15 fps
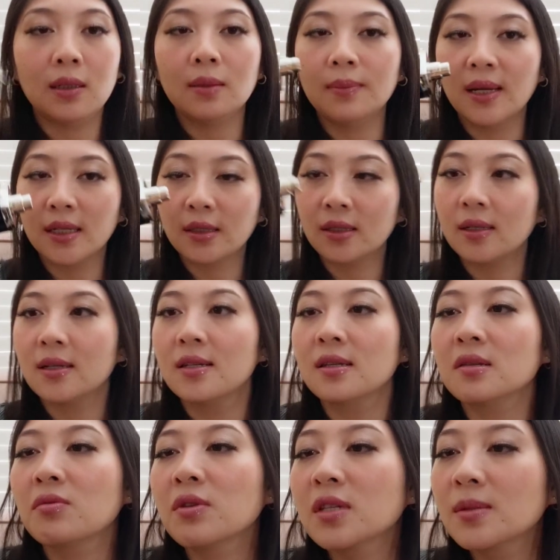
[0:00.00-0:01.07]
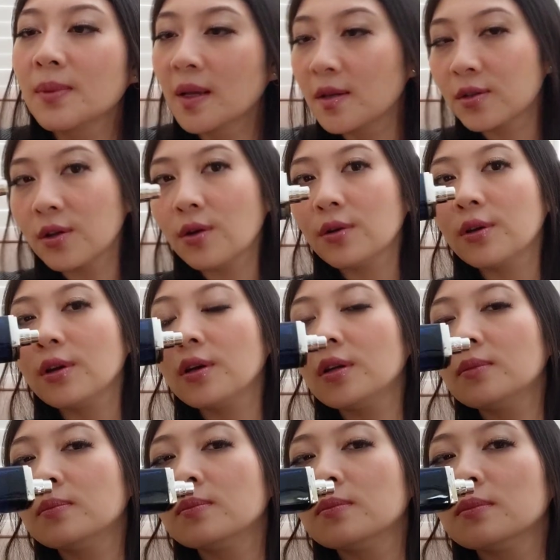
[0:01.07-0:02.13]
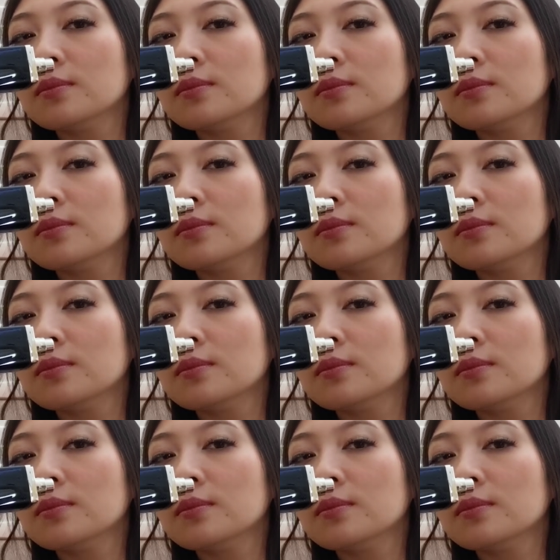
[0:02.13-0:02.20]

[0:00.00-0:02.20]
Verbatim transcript: Oh my goodness, this one smells so good.